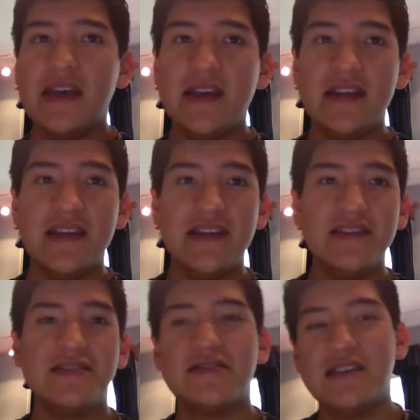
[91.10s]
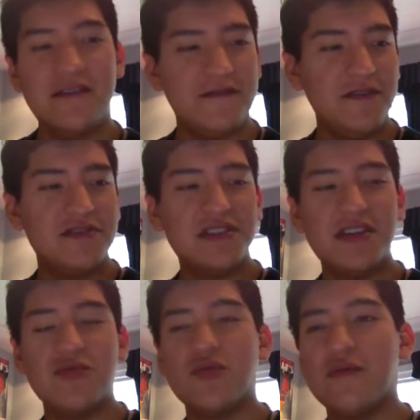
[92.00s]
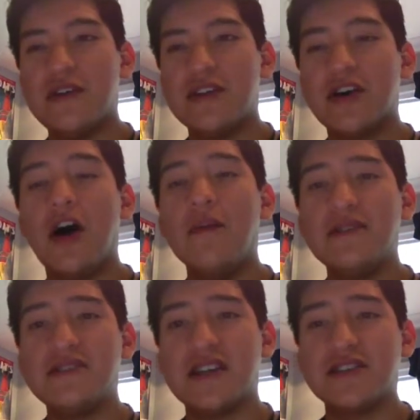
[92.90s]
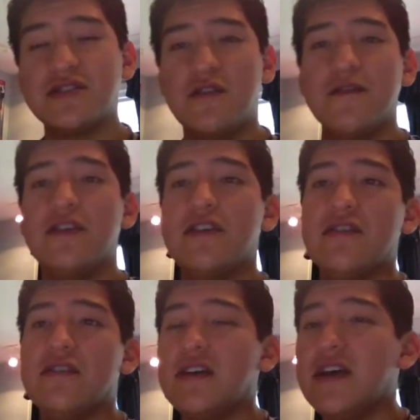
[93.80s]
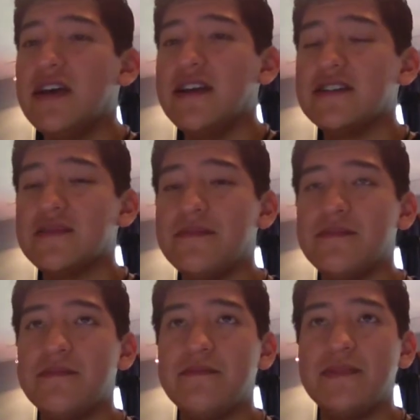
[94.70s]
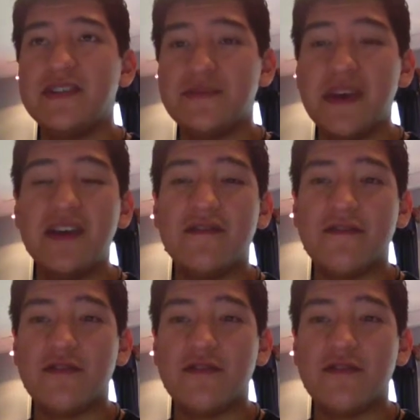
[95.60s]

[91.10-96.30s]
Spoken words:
it is, if you see in the comment section over here, it's made